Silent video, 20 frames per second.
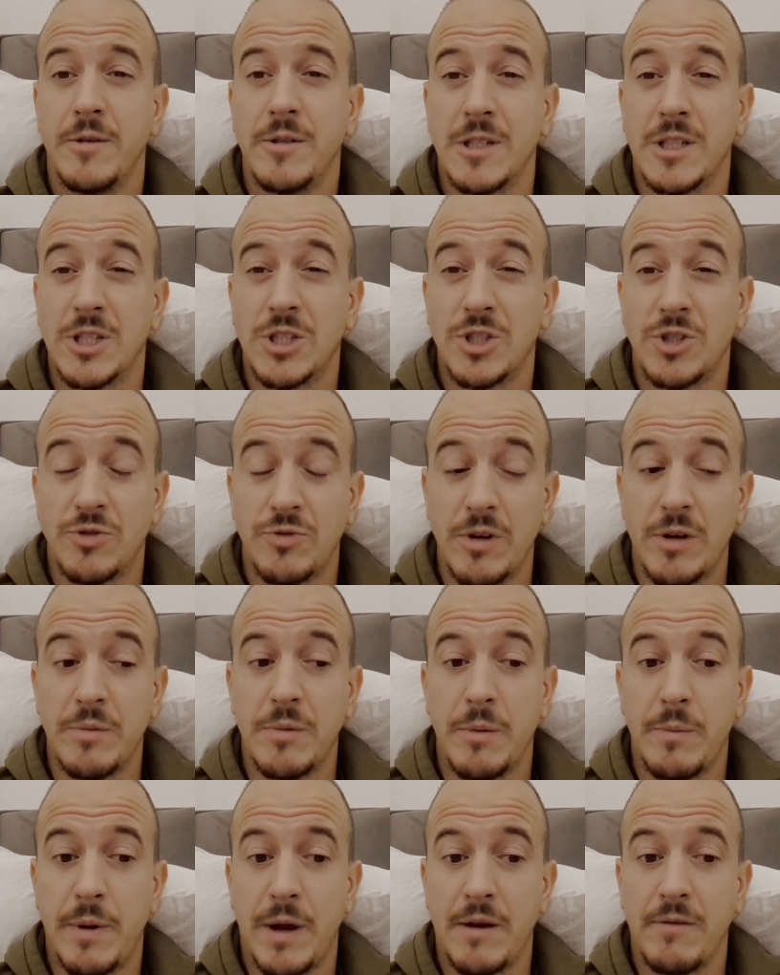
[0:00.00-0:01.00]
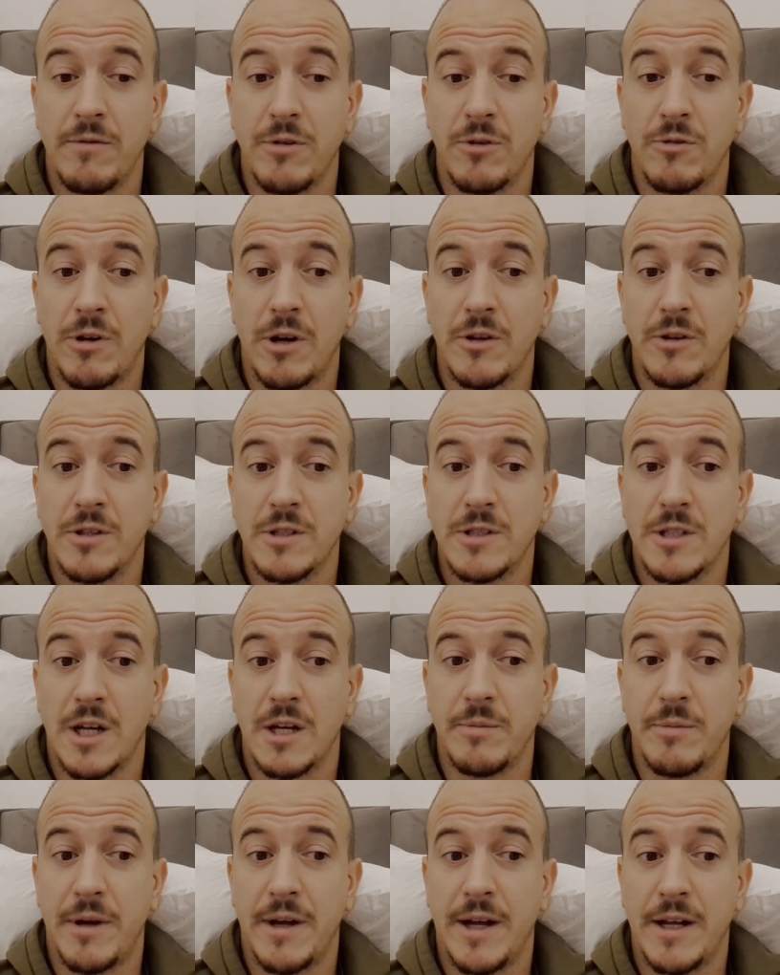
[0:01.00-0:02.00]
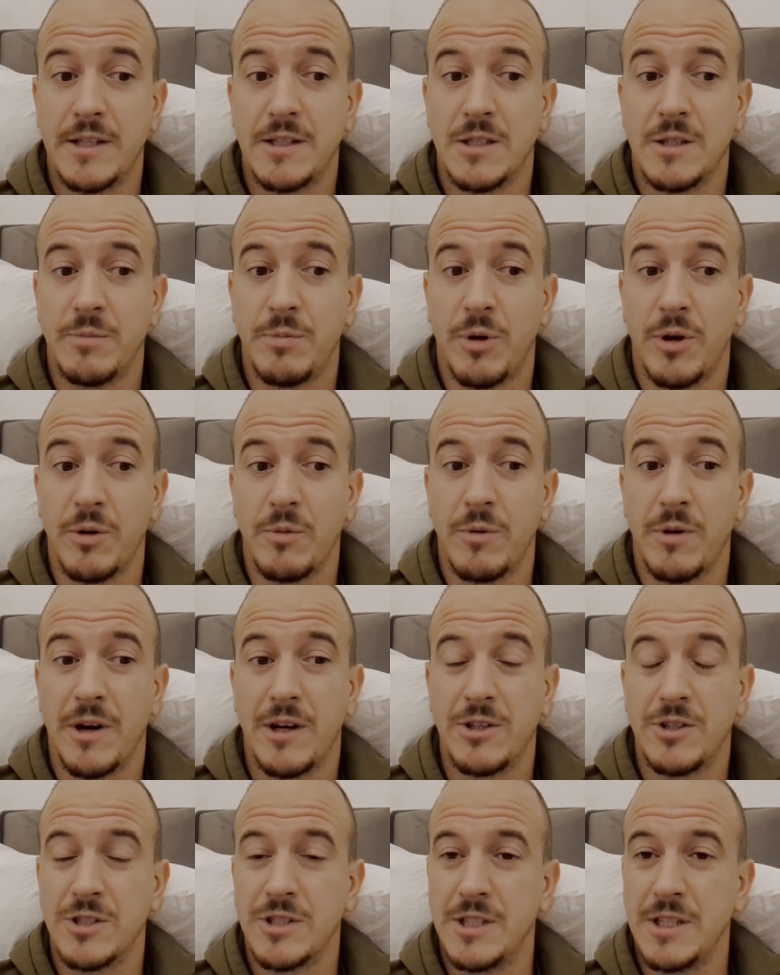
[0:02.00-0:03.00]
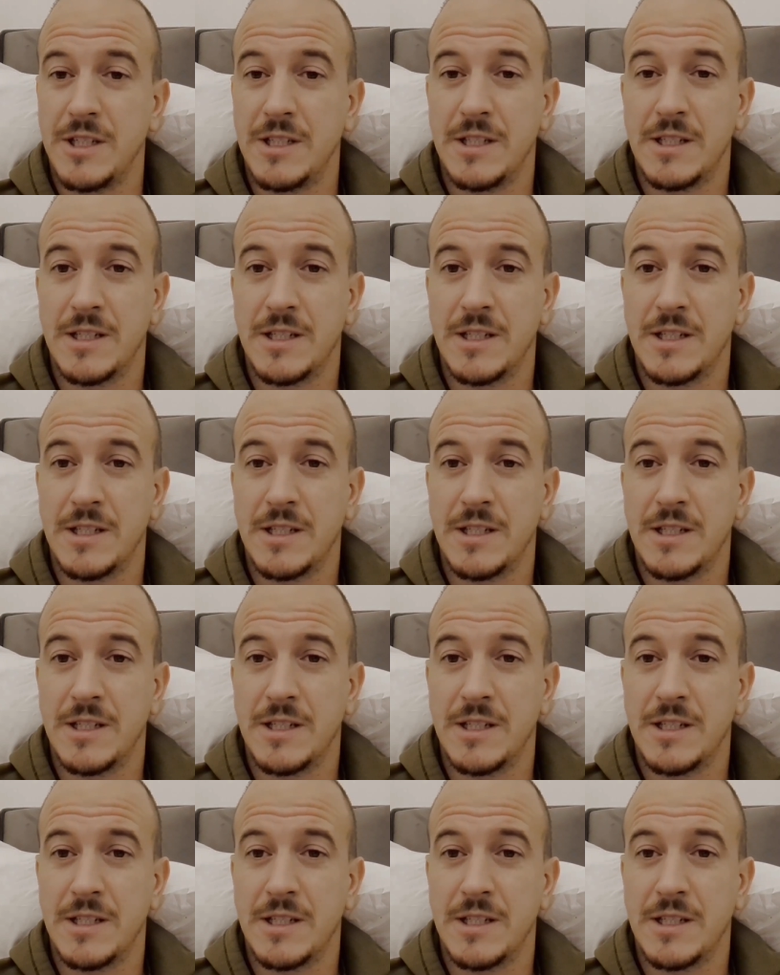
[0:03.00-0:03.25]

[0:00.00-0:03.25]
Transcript: was extremely painful around the side of my head to the point where I just needed